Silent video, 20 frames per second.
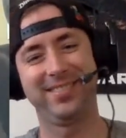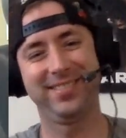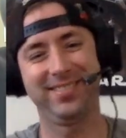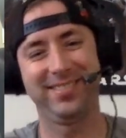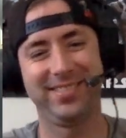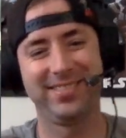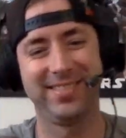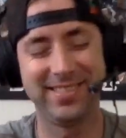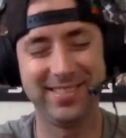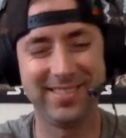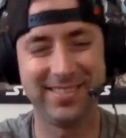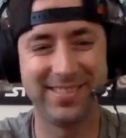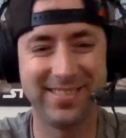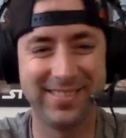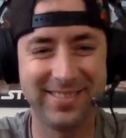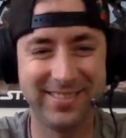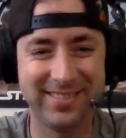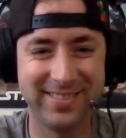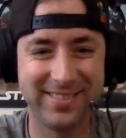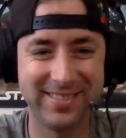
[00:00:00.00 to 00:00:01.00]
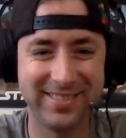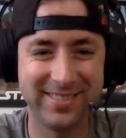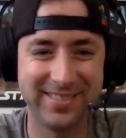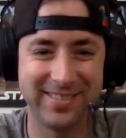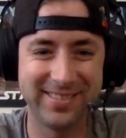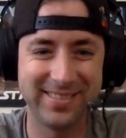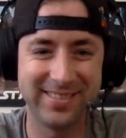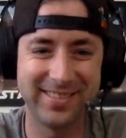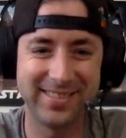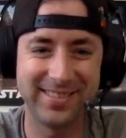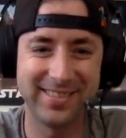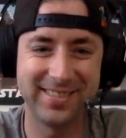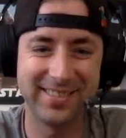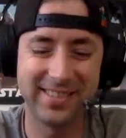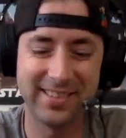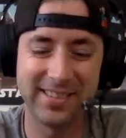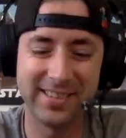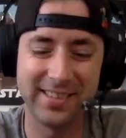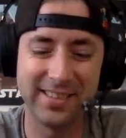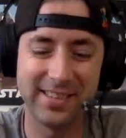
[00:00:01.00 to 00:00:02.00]

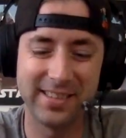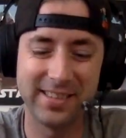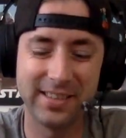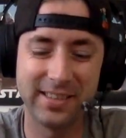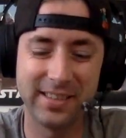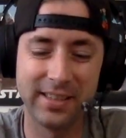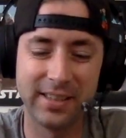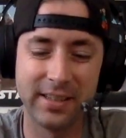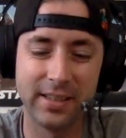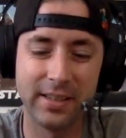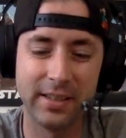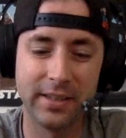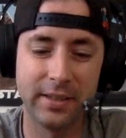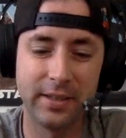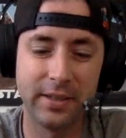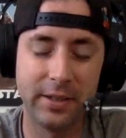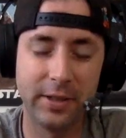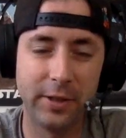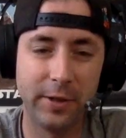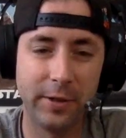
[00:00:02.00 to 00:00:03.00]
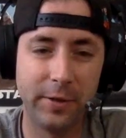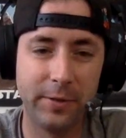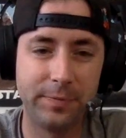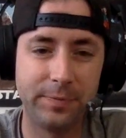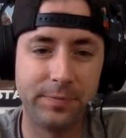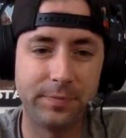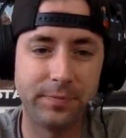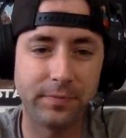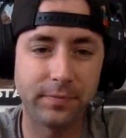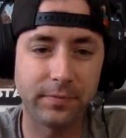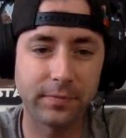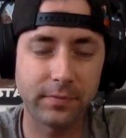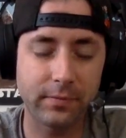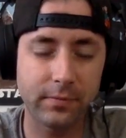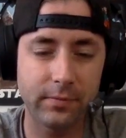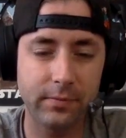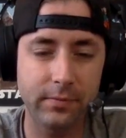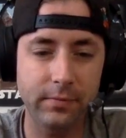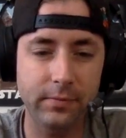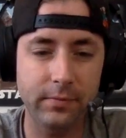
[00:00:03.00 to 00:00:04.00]

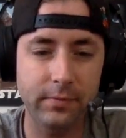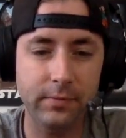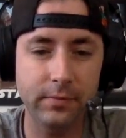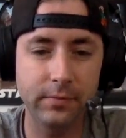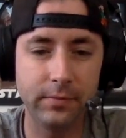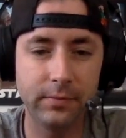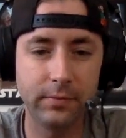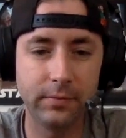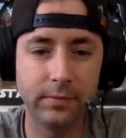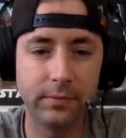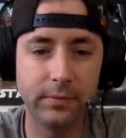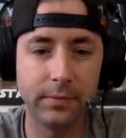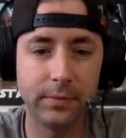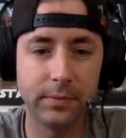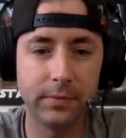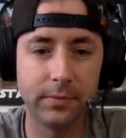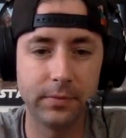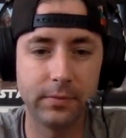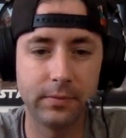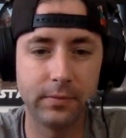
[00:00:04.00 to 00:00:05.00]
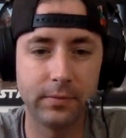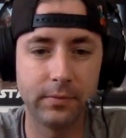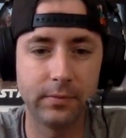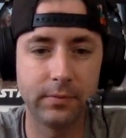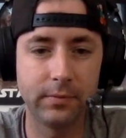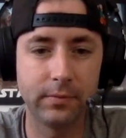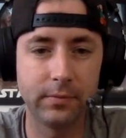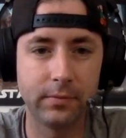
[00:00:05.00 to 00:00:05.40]
This person isn't speaking.